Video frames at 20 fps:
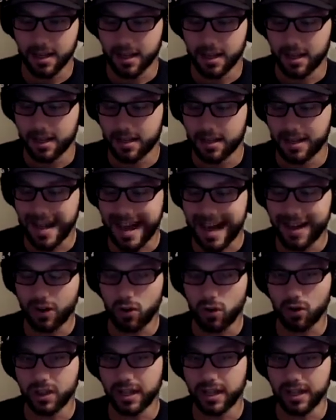not
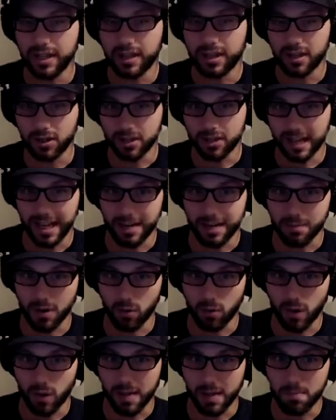only in an
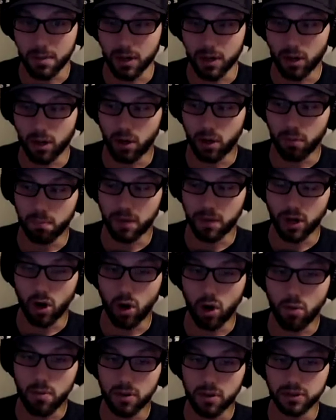entertainment way, but
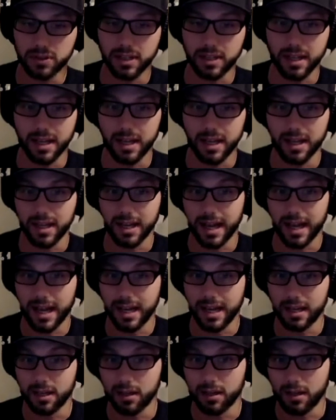almost in
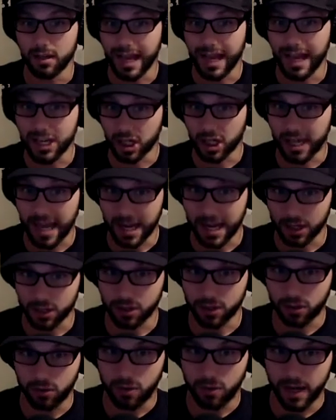a
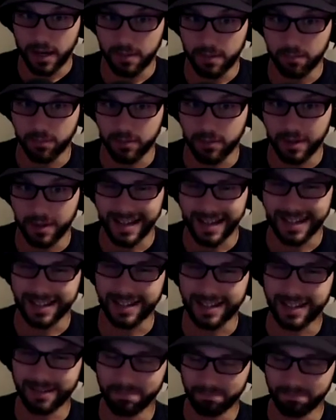educational way. And it
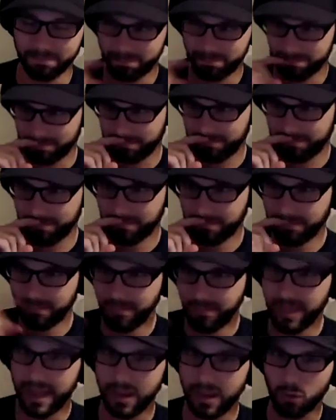
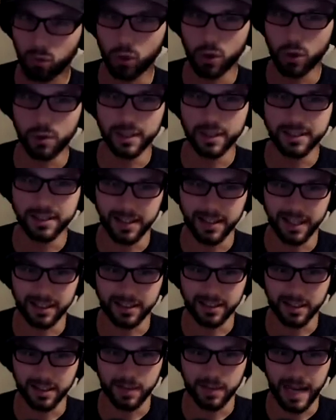ruins
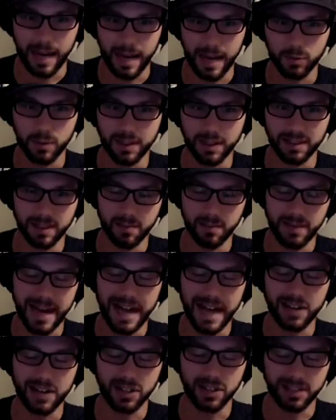things sometimes because I'm
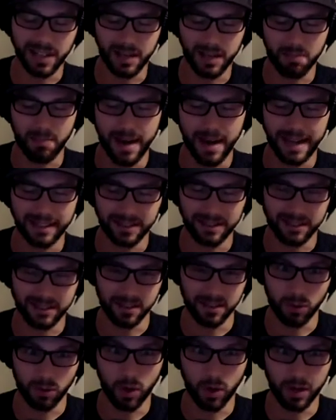not just like
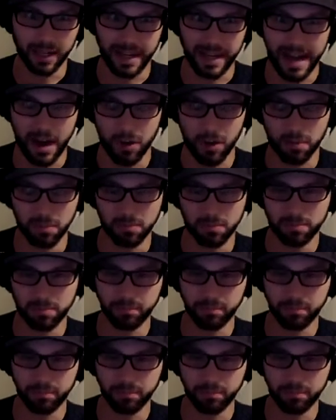mindlessly working out and